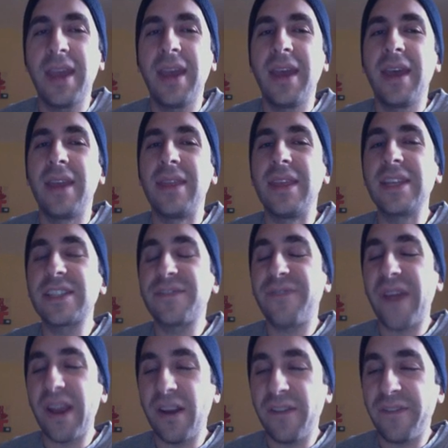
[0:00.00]
this
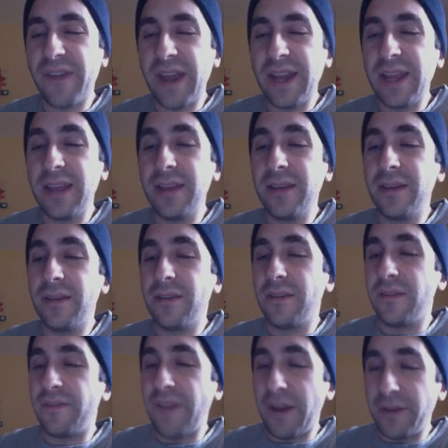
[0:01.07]
firefighting
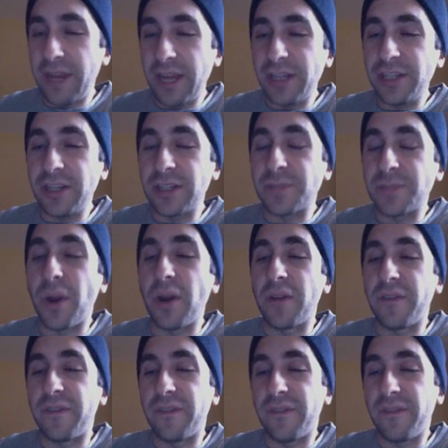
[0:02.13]
foundation is part
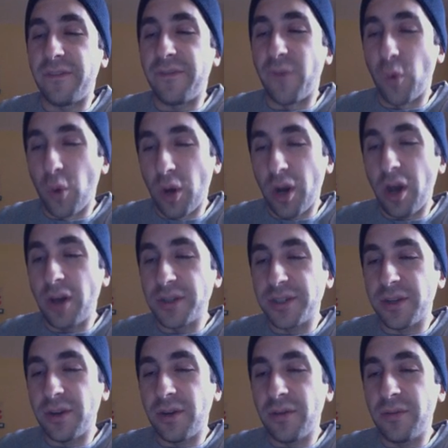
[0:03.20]
of Ford
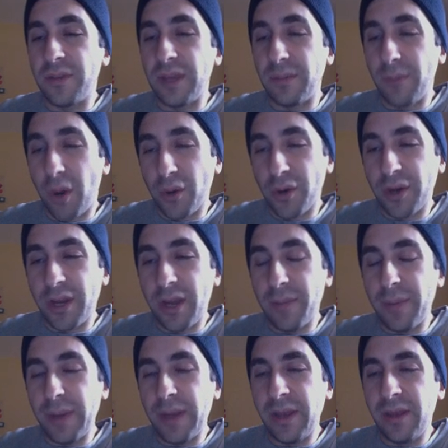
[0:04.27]
also, the motor
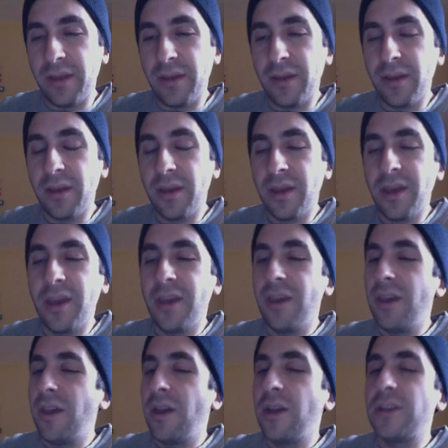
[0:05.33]
company.
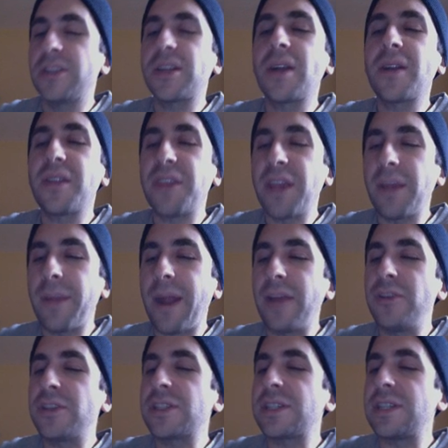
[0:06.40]
You start to think about it, you
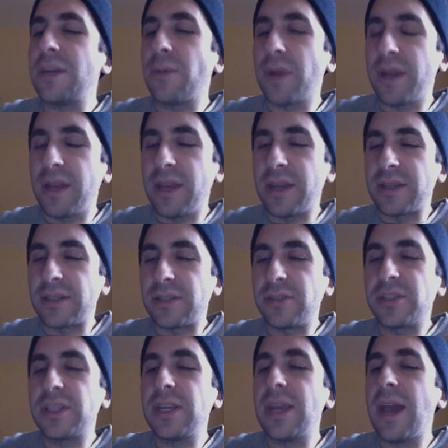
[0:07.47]
just see what it is. You
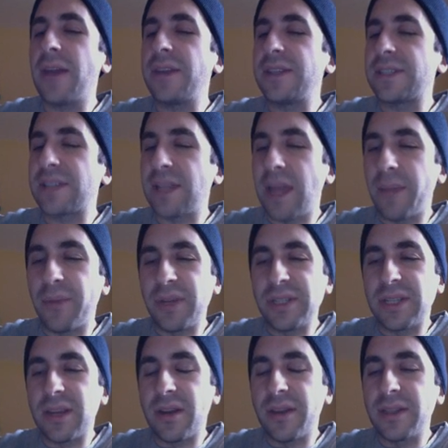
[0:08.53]
see how these celebrities
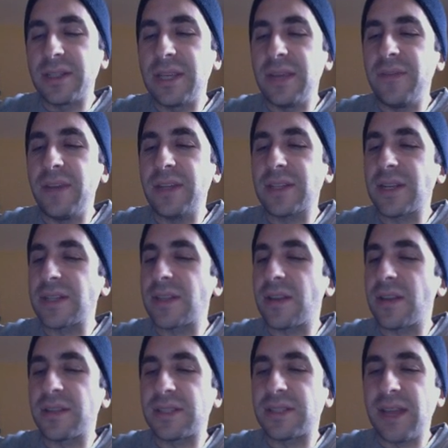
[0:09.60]
get on the TV. It's because they're the
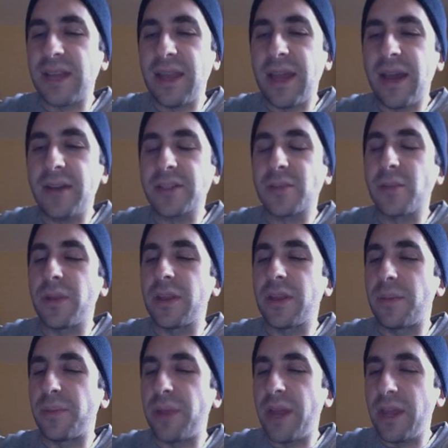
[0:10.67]
sellouts, willing to
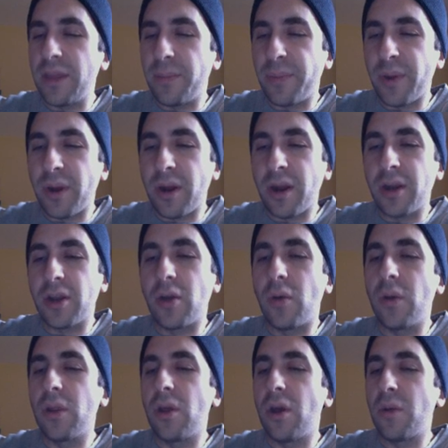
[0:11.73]
play the part, go
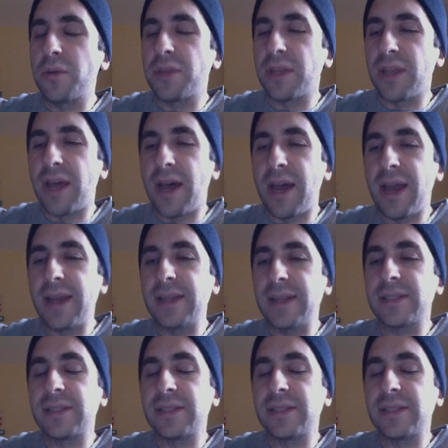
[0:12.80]
along with the lies.